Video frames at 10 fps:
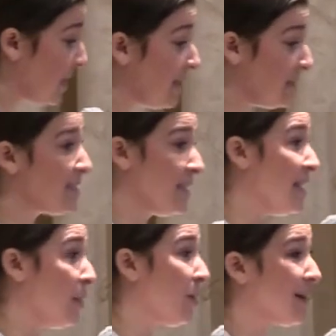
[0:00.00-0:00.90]
because it's an
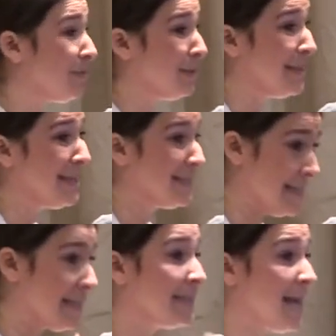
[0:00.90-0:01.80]
incredibly
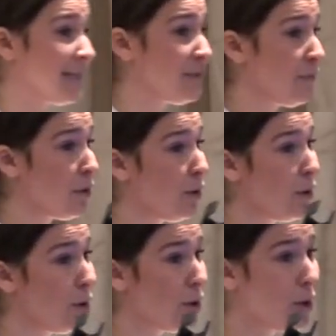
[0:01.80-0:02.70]

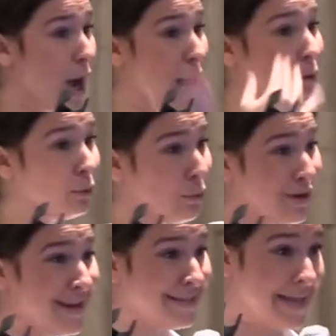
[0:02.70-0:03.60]
successful uh,
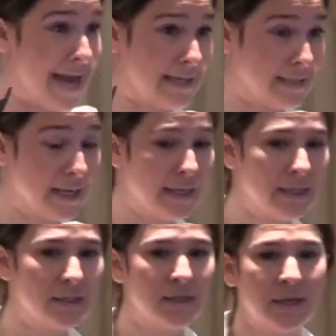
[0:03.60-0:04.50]
luring
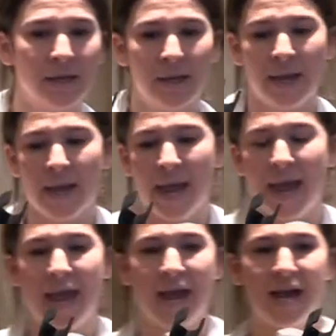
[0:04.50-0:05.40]
tactic.
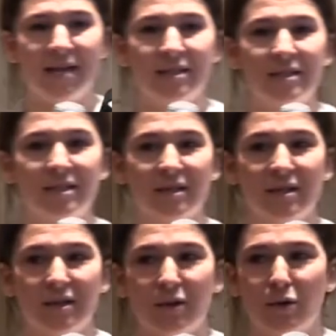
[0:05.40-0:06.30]
And
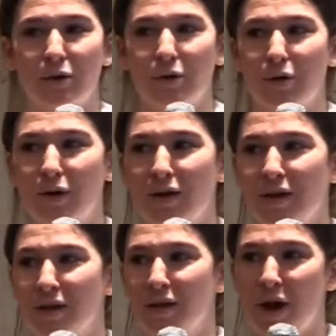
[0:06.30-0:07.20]

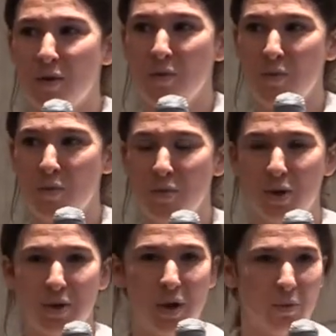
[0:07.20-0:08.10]
young,
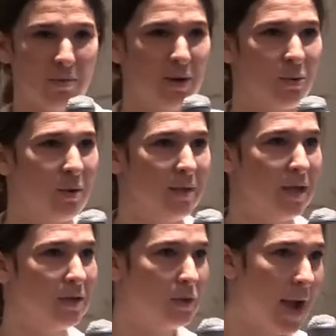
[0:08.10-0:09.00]
the young women who are
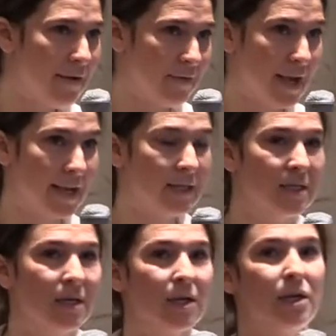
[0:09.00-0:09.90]
being
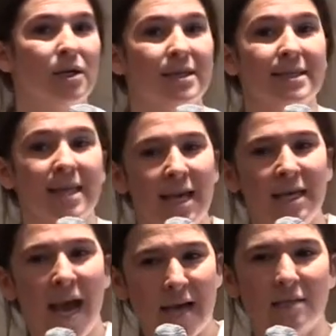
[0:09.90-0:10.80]
trafficked say
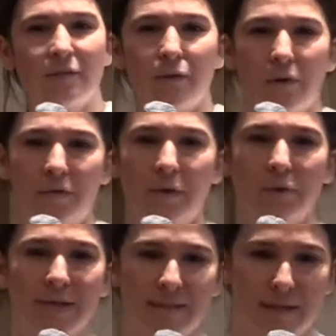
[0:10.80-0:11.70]
yes for a few
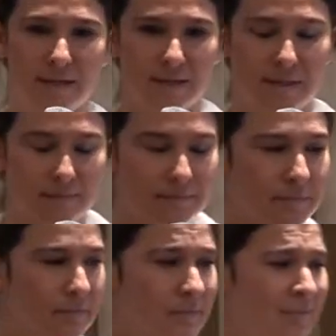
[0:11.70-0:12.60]
reasons.
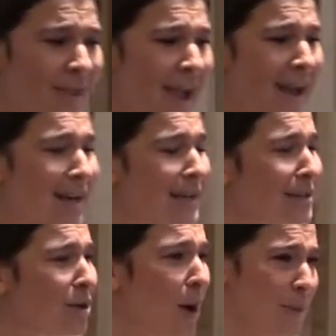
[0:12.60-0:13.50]
And it
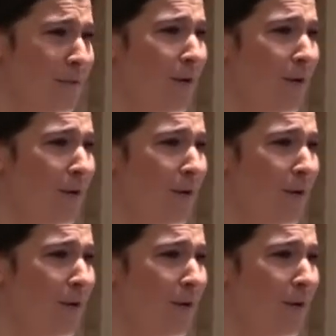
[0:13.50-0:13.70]
is not their